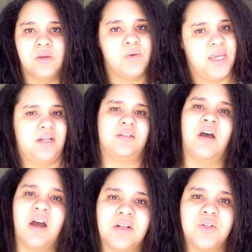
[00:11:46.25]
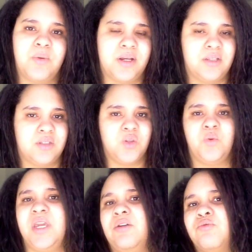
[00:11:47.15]
you can't talk to us,
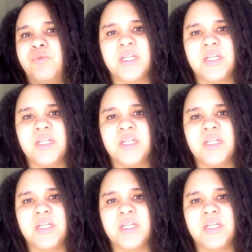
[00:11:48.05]
you can't